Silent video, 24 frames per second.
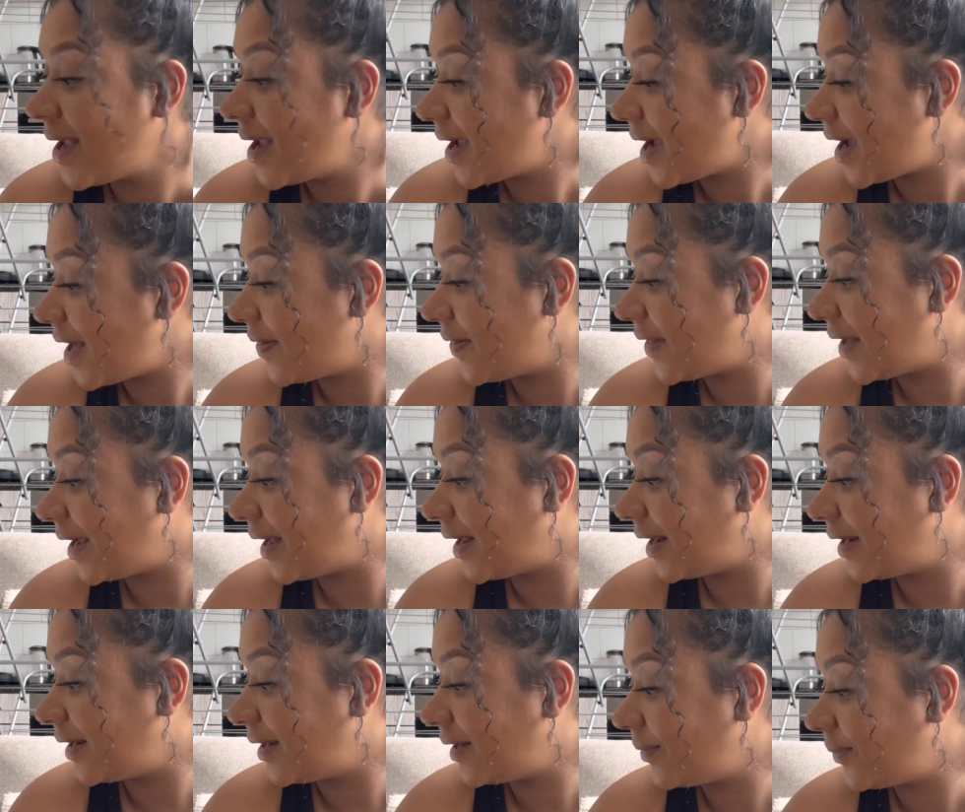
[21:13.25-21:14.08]
And
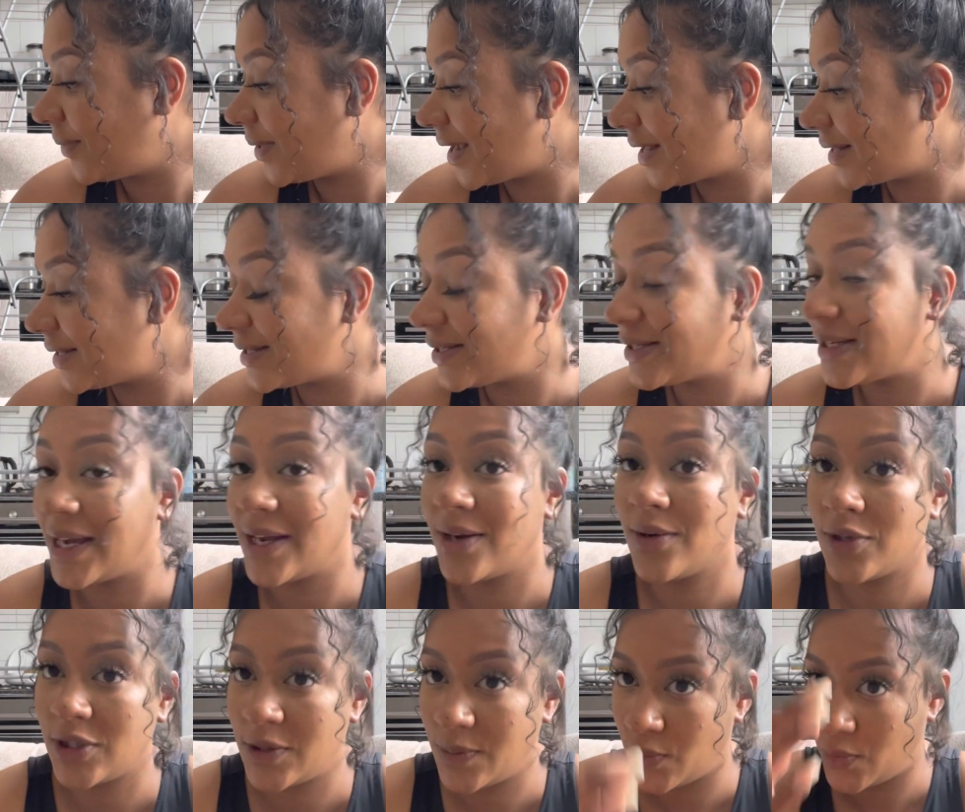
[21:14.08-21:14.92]
then we had to stay in
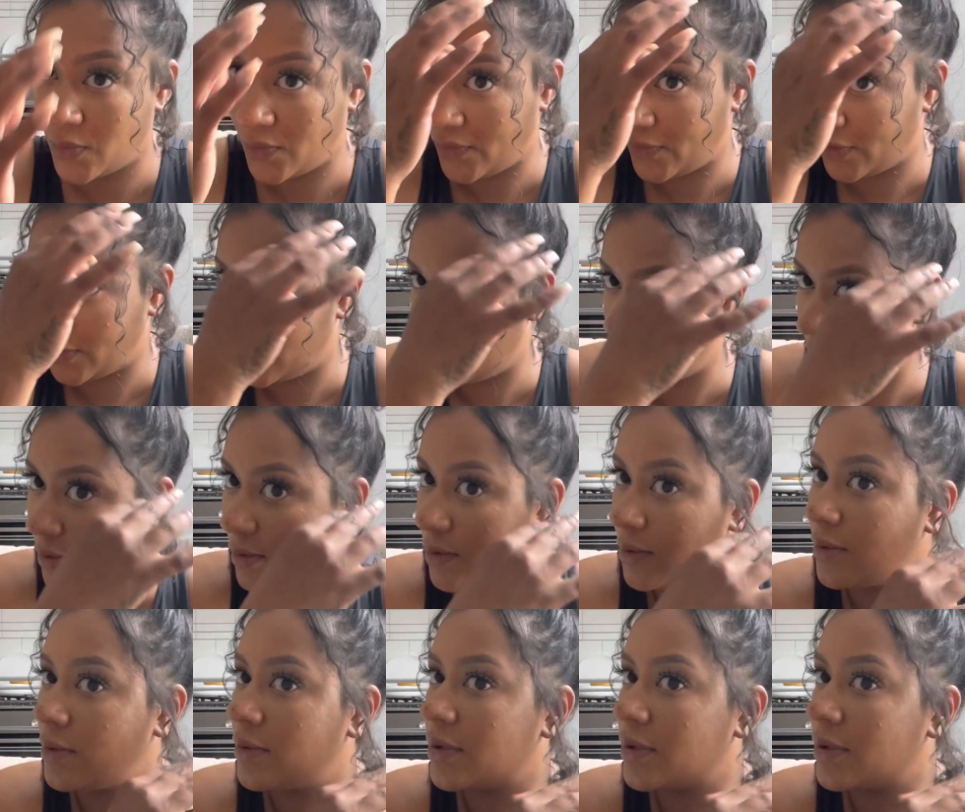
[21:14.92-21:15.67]
hospital for